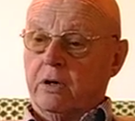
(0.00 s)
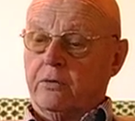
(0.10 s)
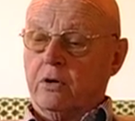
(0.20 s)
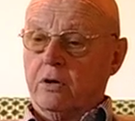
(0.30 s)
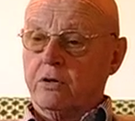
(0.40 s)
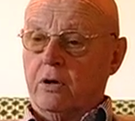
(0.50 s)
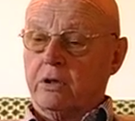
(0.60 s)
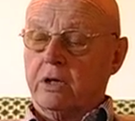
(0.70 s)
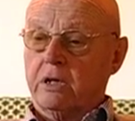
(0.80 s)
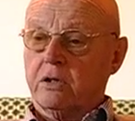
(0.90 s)
Of course
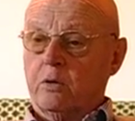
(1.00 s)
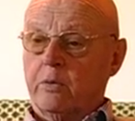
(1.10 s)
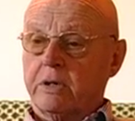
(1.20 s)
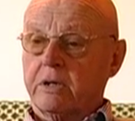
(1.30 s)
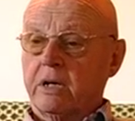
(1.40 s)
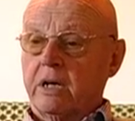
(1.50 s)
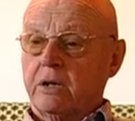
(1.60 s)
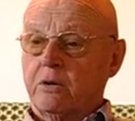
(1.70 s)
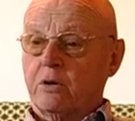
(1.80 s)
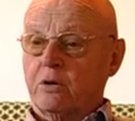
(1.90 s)
not. It's always,
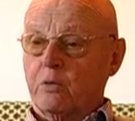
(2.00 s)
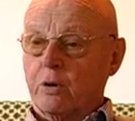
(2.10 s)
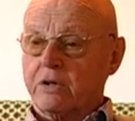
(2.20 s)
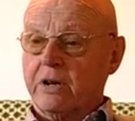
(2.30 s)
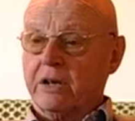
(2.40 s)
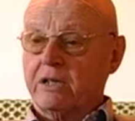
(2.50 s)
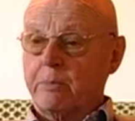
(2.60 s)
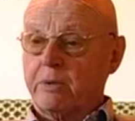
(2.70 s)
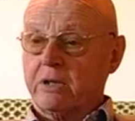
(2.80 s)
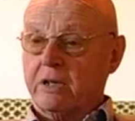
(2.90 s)
you know, the word
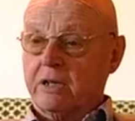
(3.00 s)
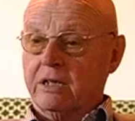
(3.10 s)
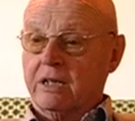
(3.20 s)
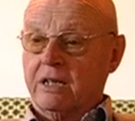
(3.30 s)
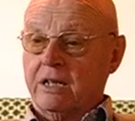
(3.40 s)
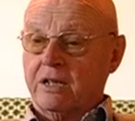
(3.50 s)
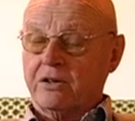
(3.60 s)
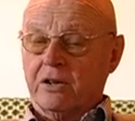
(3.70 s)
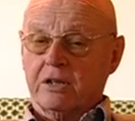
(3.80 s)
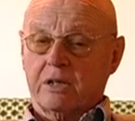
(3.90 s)
serendipity.
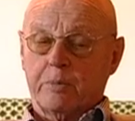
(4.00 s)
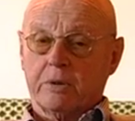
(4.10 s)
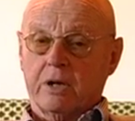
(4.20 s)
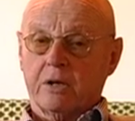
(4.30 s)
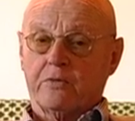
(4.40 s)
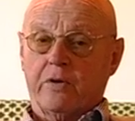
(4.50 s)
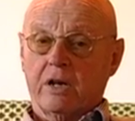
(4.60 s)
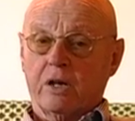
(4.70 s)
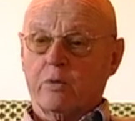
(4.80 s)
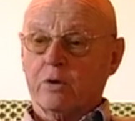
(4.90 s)
Serendipity is
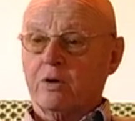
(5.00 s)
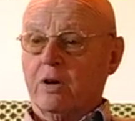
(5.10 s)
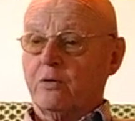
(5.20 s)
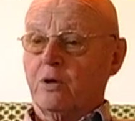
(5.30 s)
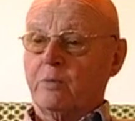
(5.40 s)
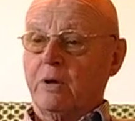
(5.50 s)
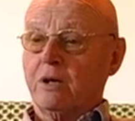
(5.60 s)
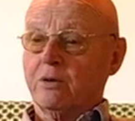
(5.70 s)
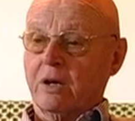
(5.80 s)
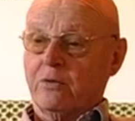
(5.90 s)
finding what you have not been
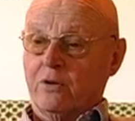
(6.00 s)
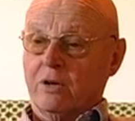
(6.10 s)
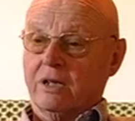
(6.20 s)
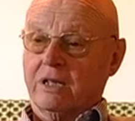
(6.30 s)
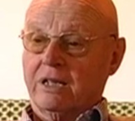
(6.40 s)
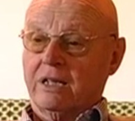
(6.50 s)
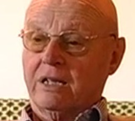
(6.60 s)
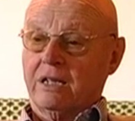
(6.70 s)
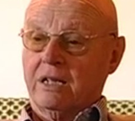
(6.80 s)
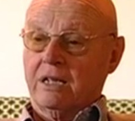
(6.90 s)
looking for.
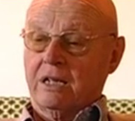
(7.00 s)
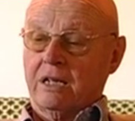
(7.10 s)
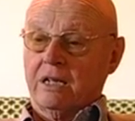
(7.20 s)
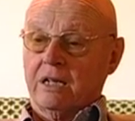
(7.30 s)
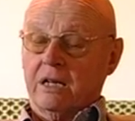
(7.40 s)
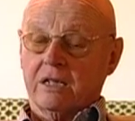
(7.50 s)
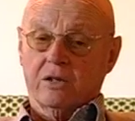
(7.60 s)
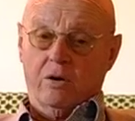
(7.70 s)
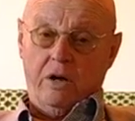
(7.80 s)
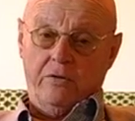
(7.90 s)
Yes,
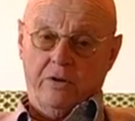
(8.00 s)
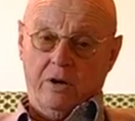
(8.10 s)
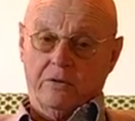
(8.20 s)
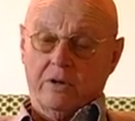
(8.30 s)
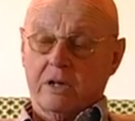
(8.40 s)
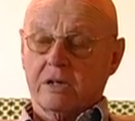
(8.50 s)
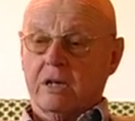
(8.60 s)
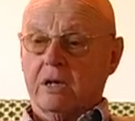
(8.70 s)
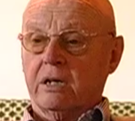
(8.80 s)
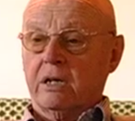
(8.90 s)
no, I found things
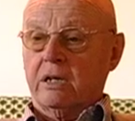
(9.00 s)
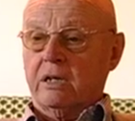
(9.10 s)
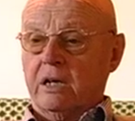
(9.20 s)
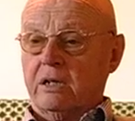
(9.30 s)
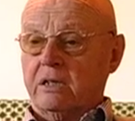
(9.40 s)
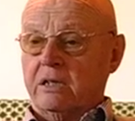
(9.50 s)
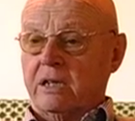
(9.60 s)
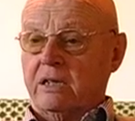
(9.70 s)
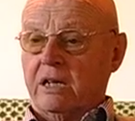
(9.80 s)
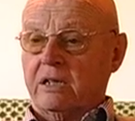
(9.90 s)

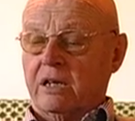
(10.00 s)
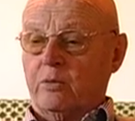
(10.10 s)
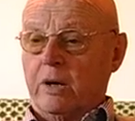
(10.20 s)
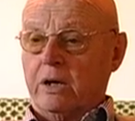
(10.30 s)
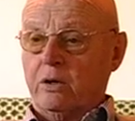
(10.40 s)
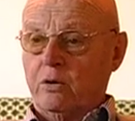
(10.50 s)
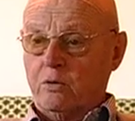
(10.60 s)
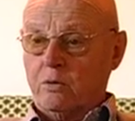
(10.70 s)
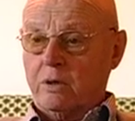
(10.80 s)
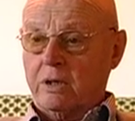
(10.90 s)
that were
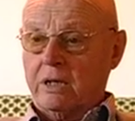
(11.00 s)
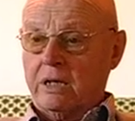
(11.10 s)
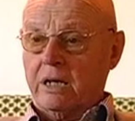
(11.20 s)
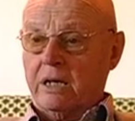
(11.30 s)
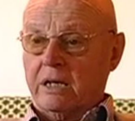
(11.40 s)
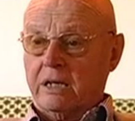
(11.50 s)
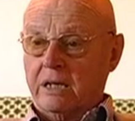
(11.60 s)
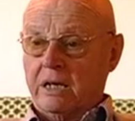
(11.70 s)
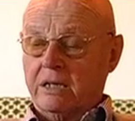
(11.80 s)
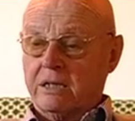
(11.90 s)
new.
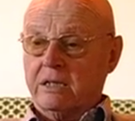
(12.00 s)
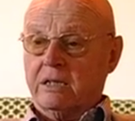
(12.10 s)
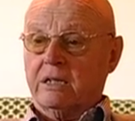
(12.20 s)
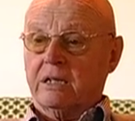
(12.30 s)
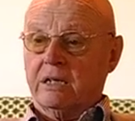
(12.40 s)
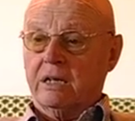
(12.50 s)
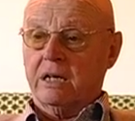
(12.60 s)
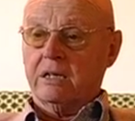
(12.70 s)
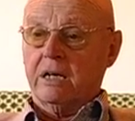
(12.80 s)
Yes. Yeah.